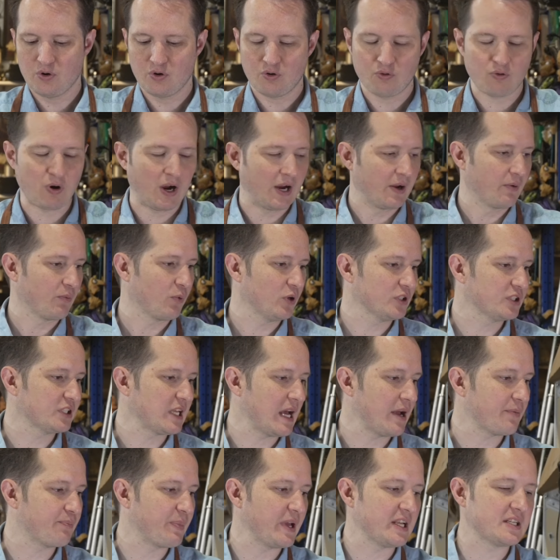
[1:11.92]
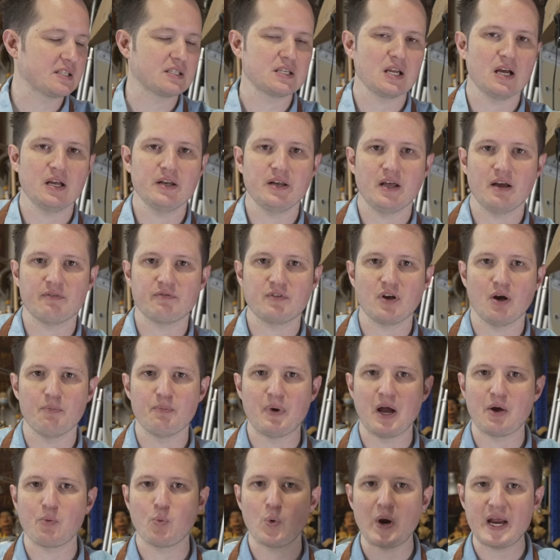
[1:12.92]
Right, once that bit's done, I've got
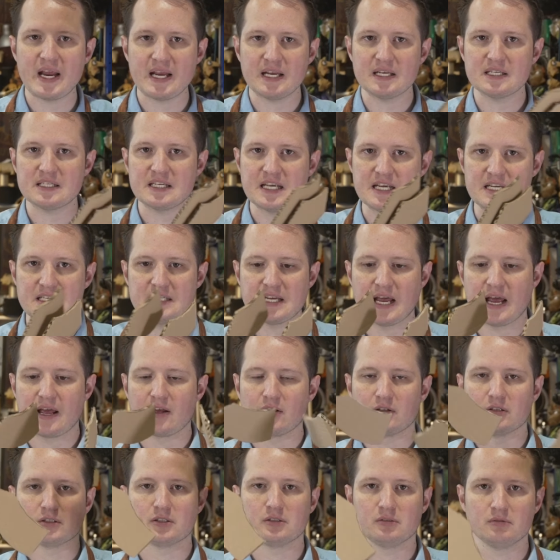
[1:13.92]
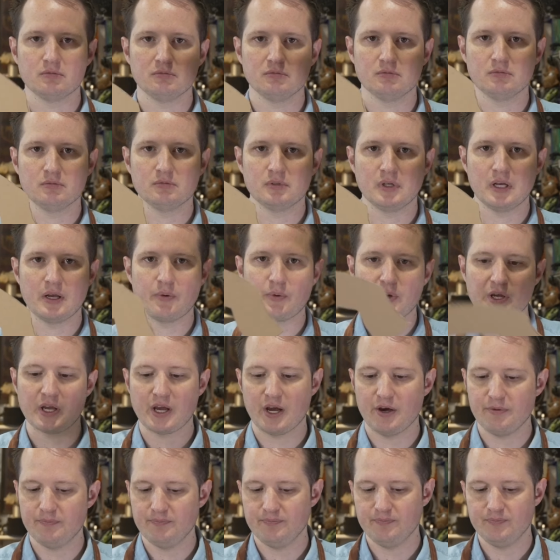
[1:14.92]
my wing details. Here we
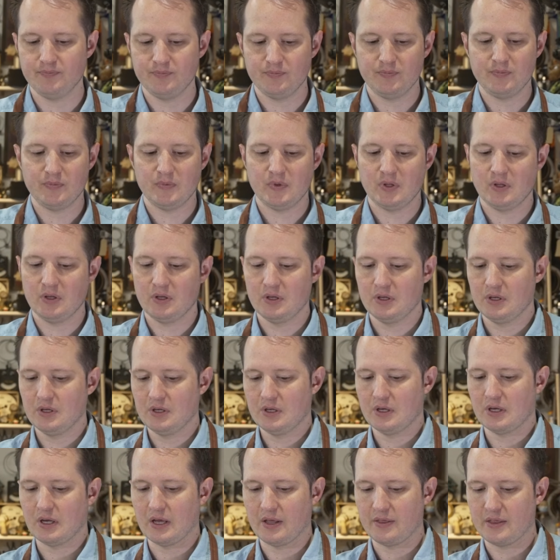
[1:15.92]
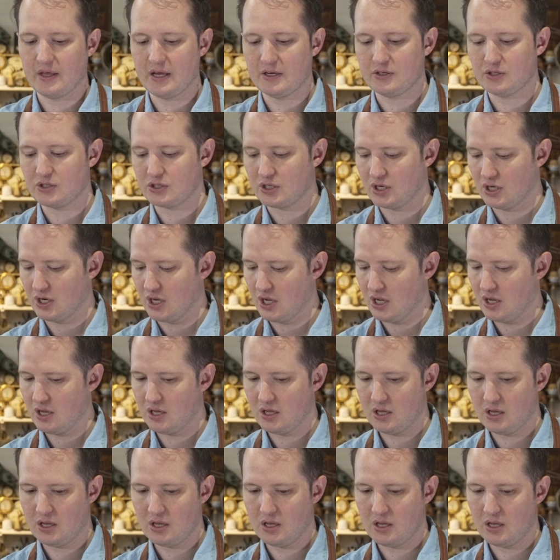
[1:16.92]
go. And they're just gonna,
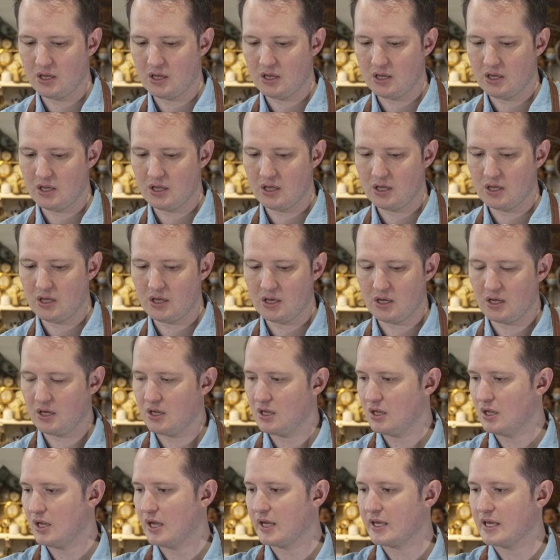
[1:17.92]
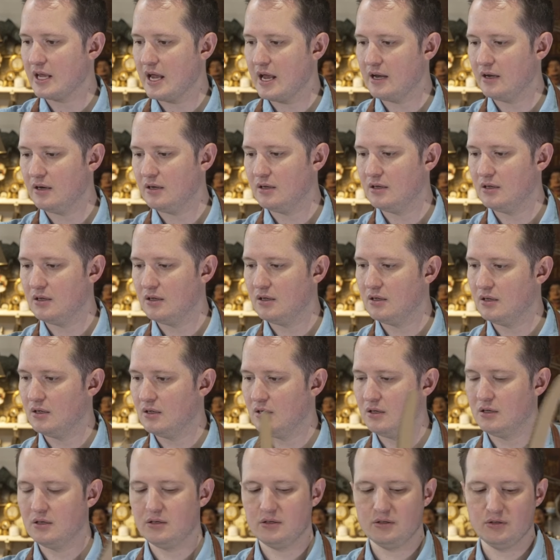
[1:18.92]
again,
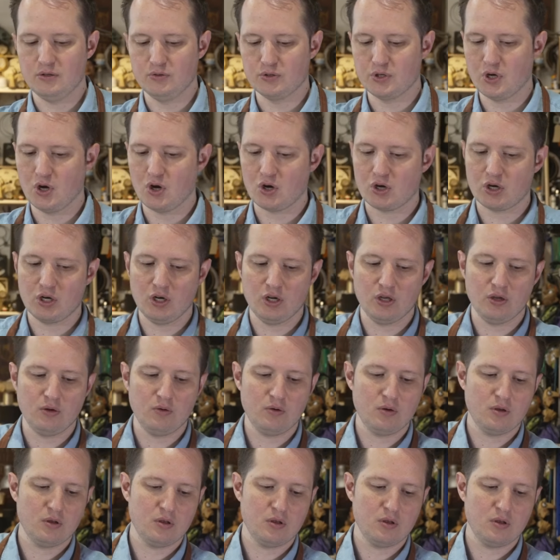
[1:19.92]
use hot glue.